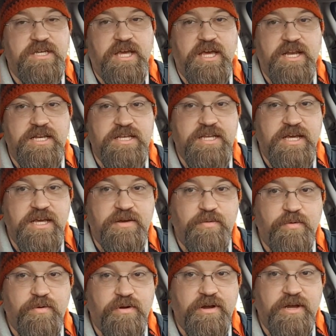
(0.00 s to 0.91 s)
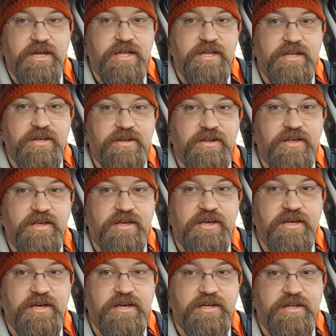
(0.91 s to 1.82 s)
to get a day where I can,
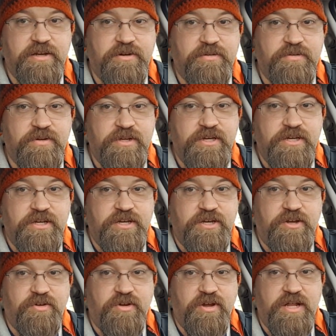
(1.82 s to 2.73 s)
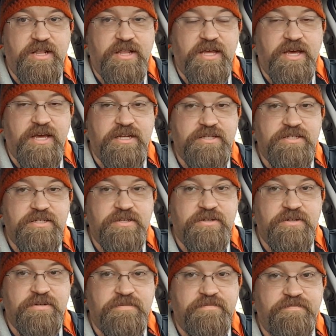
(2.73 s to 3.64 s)
uh, you know, create that.
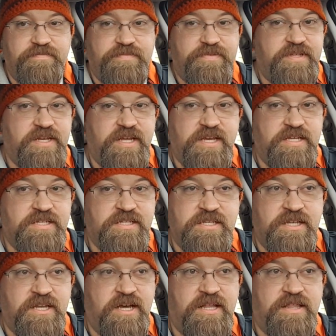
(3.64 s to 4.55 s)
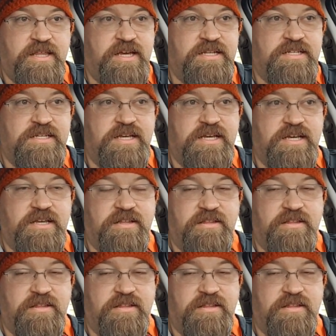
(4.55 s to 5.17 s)
So today is not that day.